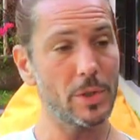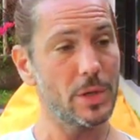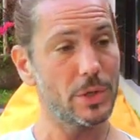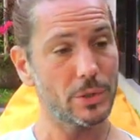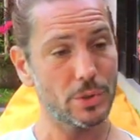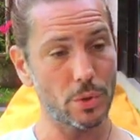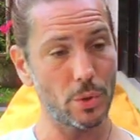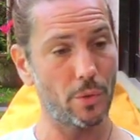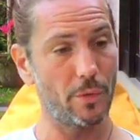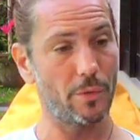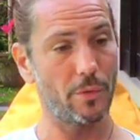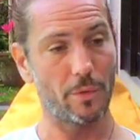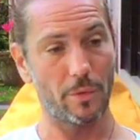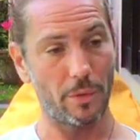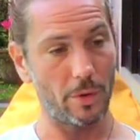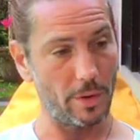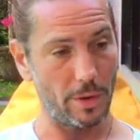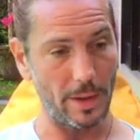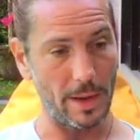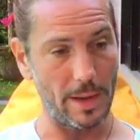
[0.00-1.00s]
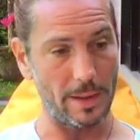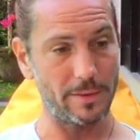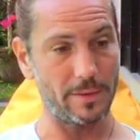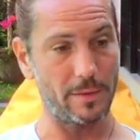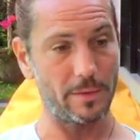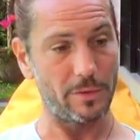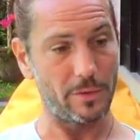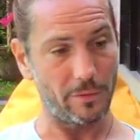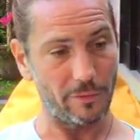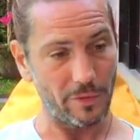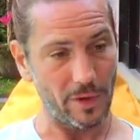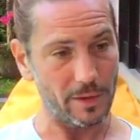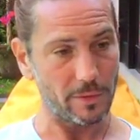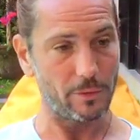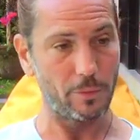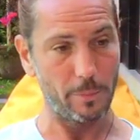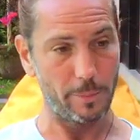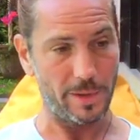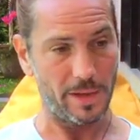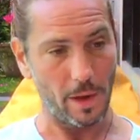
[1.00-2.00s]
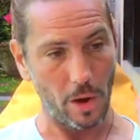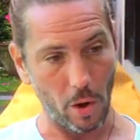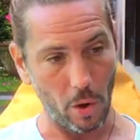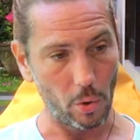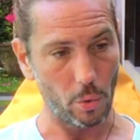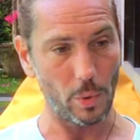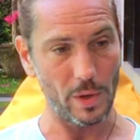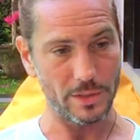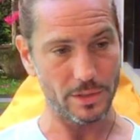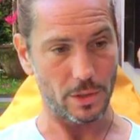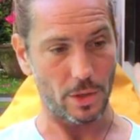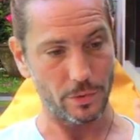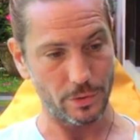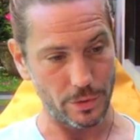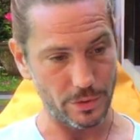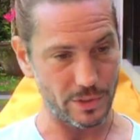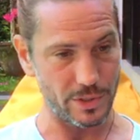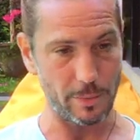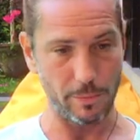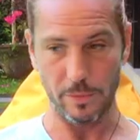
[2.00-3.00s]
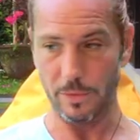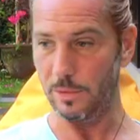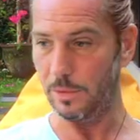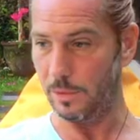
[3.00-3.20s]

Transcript: So, and the fact to be always on the same,